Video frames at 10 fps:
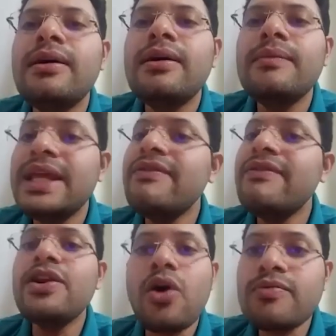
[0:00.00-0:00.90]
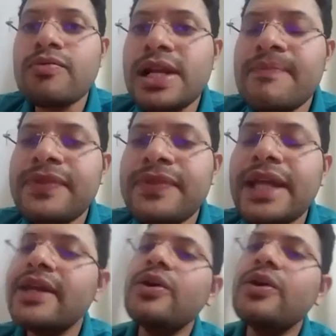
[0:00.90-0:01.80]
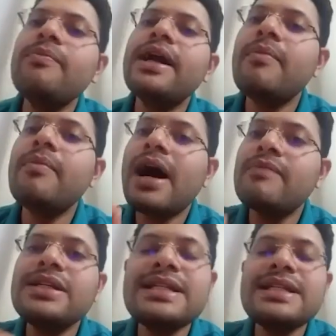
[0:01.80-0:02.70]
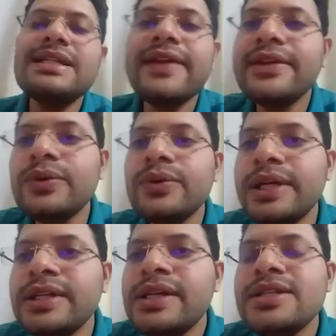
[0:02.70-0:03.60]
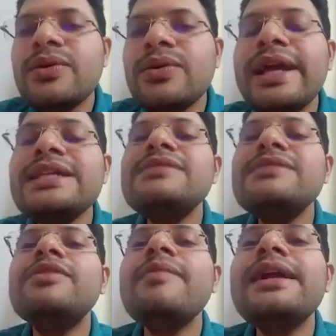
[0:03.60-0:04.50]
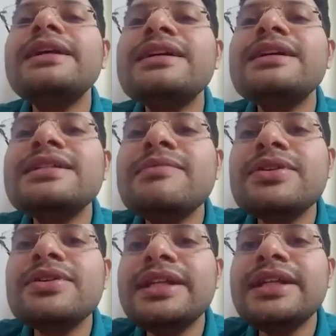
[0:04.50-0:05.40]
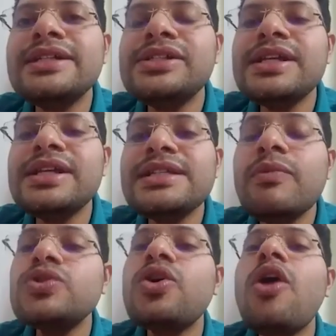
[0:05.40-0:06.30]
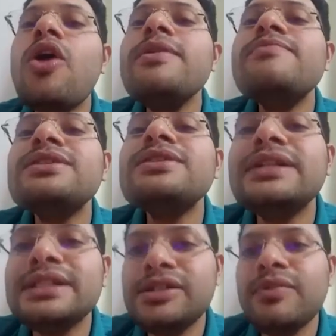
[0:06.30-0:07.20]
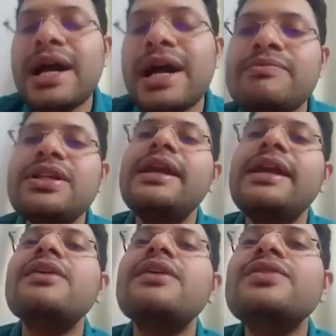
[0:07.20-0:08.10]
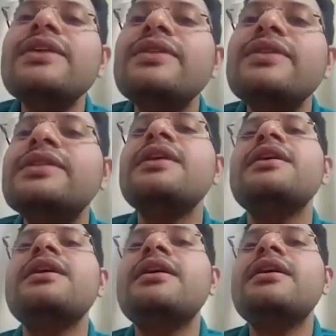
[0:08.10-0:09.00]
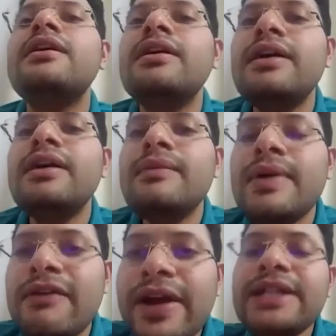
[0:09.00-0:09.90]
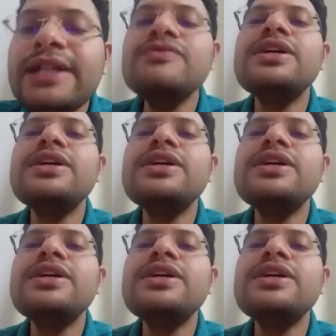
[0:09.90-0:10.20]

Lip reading: even normal, and they're going to pick up RBCs in their urine. So asymptomatic is the presentation, is the most common presentation perhaps in a country with uh, effective